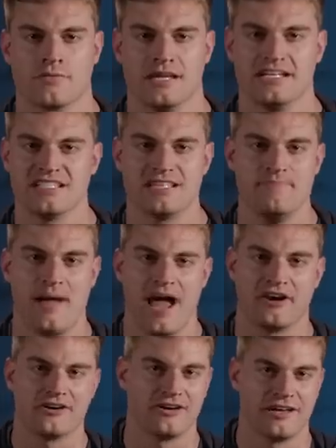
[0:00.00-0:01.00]
It doesn't
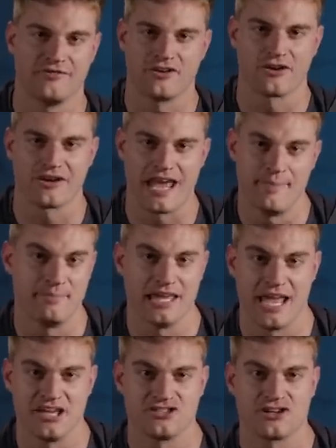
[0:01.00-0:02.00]
matter if you're an
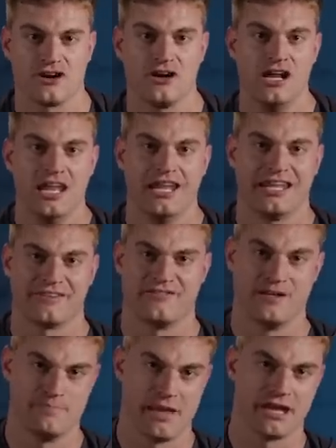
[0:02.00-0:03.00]
NBA star like
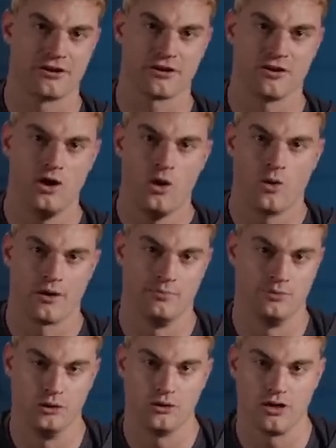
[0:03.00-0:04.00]
Vin Baker or a
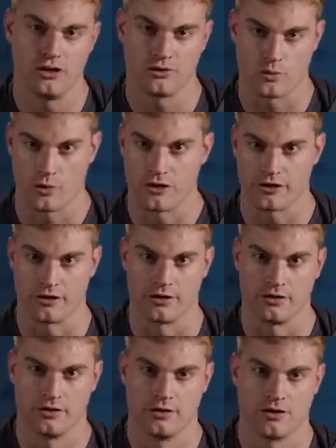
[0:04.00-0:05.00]
blue collar worker.
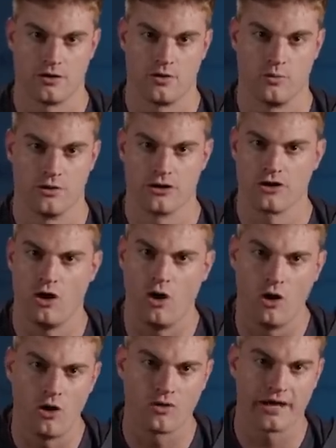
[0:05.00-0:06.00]
We're
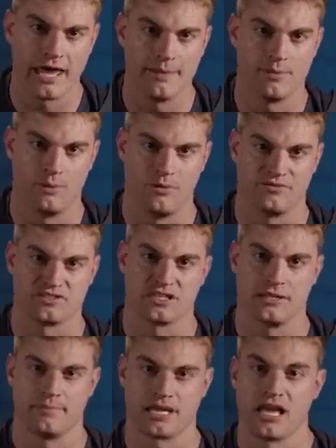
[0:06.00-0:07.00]
all capable of
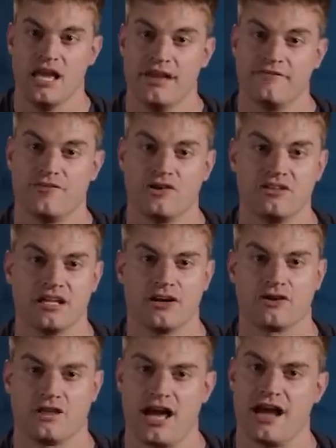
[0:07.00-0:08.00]
slipping and falling in
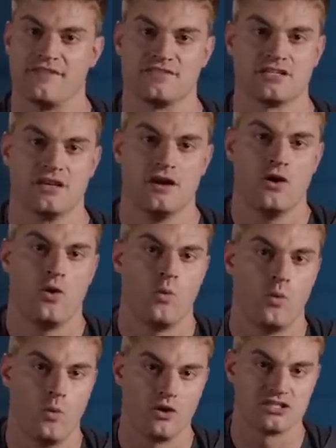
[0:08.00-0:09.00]
our lives.
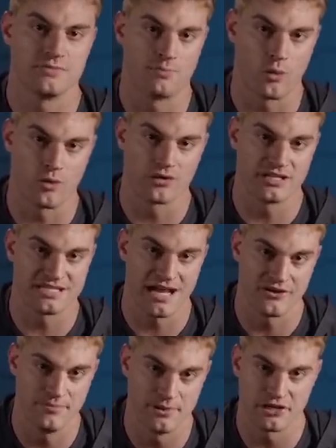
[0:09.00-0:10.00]
What's important is
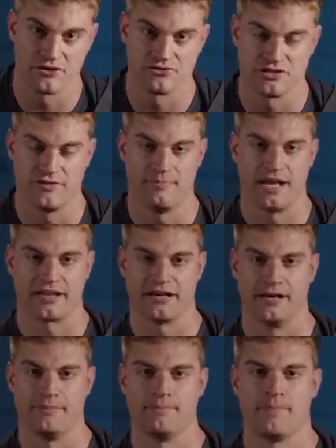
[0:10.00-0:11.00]
how you pick yourself back up.